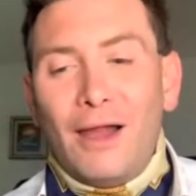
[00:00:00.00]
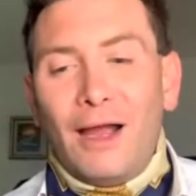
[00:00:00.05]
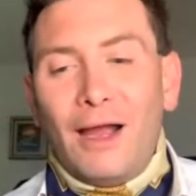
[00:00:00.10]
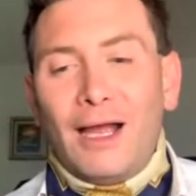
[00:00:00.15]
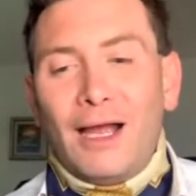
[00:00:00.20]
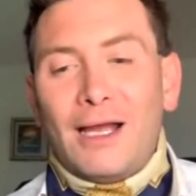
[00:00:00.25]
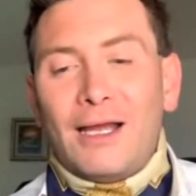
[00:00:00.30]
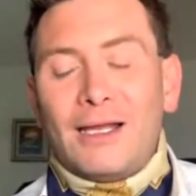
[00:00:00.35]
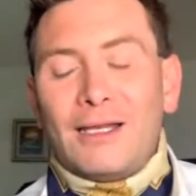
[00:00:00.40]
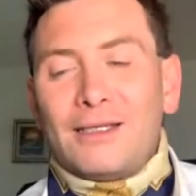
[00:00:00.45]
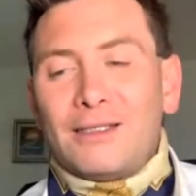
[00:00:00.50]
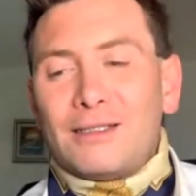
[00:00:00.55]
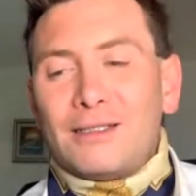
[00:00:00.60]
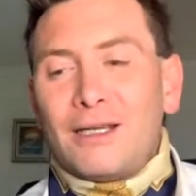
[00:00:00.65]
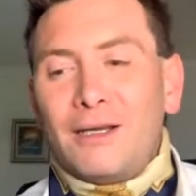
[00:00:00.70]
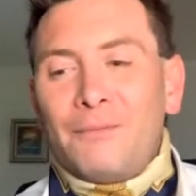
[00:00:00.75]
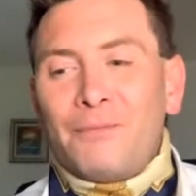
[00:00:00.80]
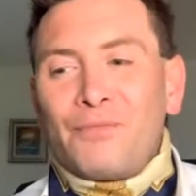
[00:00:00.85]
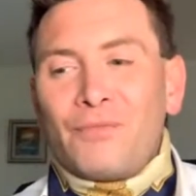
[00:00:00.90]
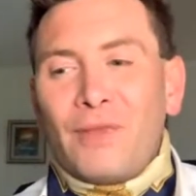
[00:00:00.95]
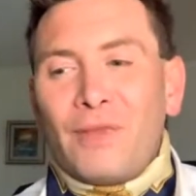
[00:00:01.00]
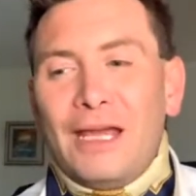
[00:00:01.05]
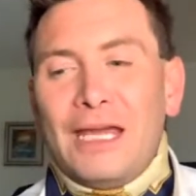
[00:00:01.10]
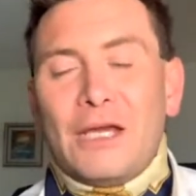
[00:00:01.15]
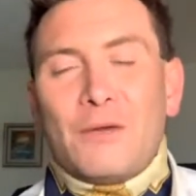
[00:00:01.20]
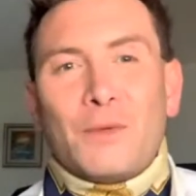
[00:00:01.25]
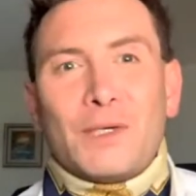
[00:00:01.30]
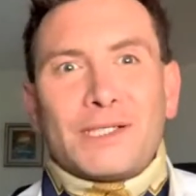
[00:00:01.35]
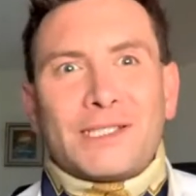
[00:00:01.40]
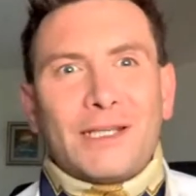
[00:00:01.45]
and
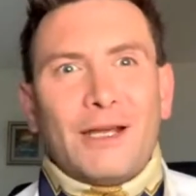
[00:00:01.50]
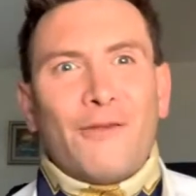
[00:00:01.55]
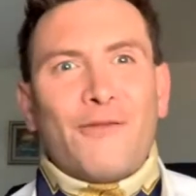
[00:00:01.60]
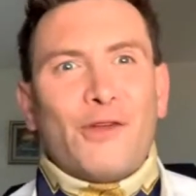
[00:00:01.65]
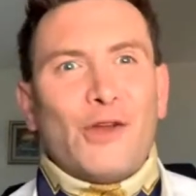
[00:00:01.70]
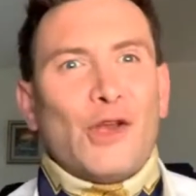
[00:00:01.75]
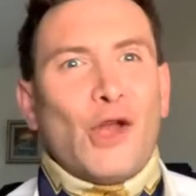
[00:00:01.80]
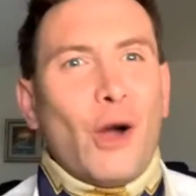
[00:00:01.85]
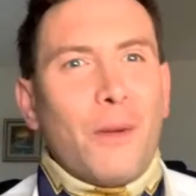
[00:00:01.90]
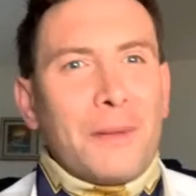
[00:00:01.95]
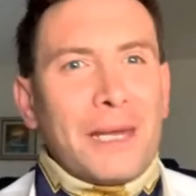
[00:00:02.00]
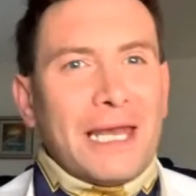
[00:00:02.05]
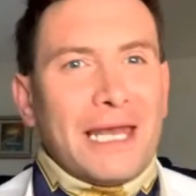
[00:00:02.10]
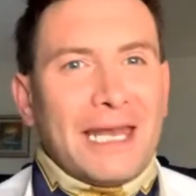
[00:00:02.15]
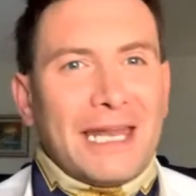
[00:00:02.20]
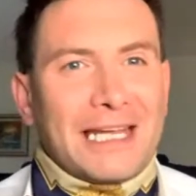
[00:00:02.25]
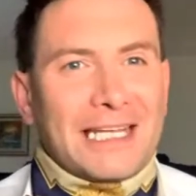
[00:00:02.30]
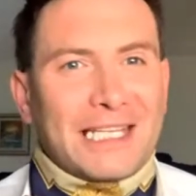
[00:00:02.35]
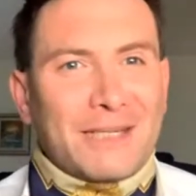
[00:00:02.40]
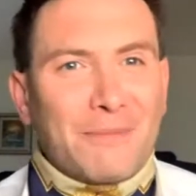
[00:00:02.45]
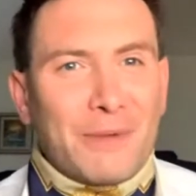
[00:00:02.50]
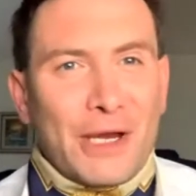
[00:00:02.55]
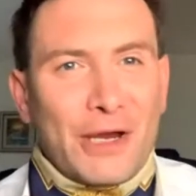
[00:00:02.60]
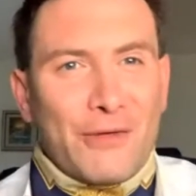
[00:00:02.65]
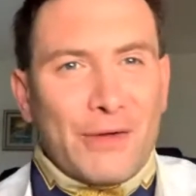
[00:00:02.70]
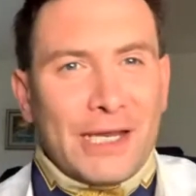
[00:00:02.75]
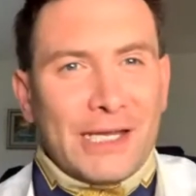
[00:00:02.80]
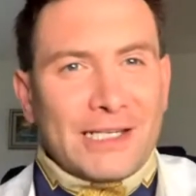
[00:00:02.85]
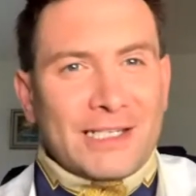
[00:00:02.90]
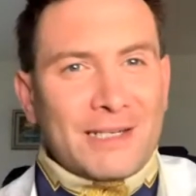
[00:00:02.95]
it was a phenomenal
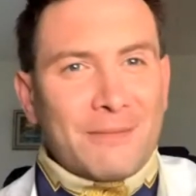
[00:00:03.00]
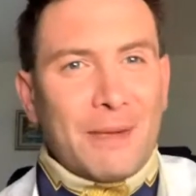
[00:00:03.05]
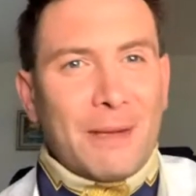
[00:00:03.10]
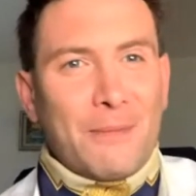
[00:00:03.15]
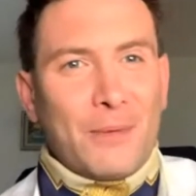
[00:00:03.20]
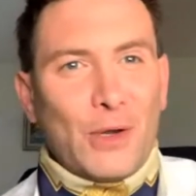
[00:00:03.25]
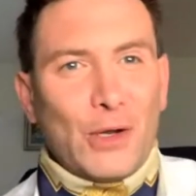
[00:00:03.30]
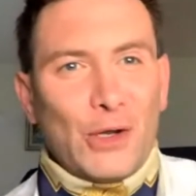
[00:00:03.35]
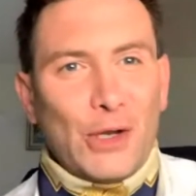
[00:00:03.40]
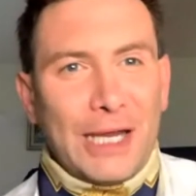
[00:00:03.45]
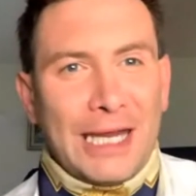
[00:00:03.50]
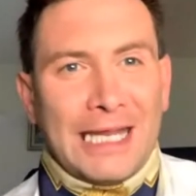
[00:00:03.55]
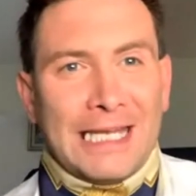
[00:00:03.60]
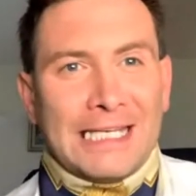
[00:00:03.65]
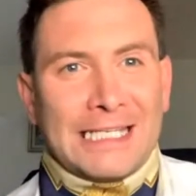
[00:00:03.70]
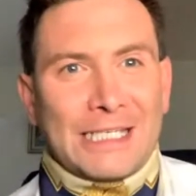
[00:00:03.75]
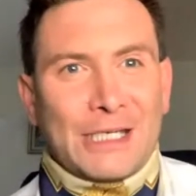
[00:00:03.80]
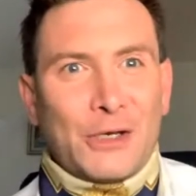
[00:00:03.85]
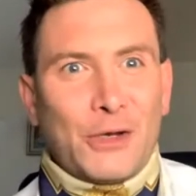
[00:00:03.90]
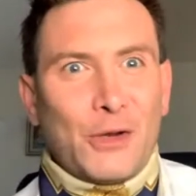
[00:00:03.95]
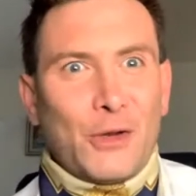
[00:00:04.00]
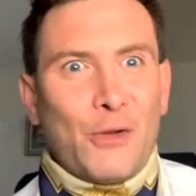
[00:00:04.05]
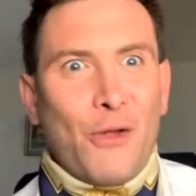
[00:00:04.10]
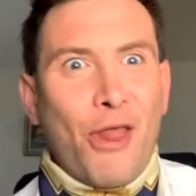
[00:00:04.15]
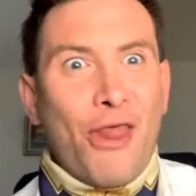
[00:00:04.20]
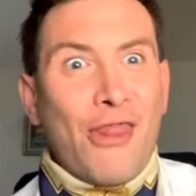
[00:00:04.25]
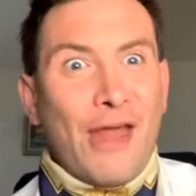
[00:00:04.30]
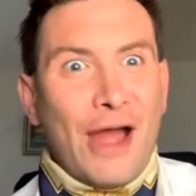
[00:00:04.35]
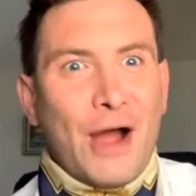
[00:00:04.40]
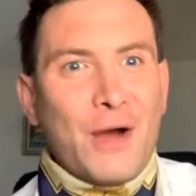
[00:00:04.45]
experience to be put into
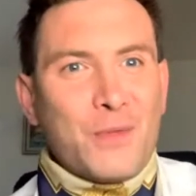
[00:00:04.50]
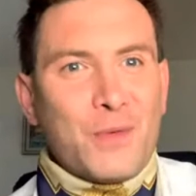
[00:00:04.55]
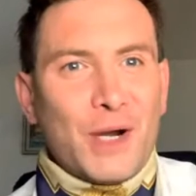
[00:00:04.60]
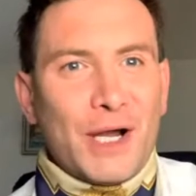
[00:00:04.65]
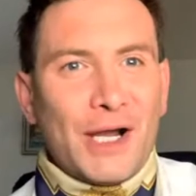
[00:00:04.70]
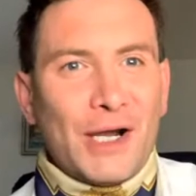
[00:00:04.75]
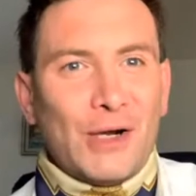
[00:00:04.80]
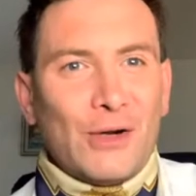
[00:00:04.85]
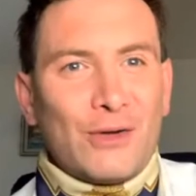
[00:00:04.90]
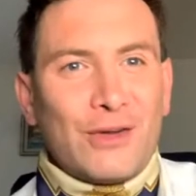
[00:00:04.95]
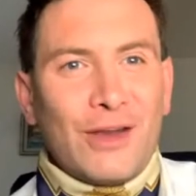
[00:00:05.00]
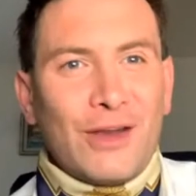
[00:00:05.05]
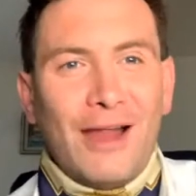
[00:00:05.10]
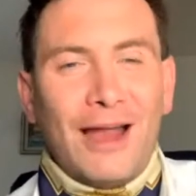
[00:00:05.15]
that world.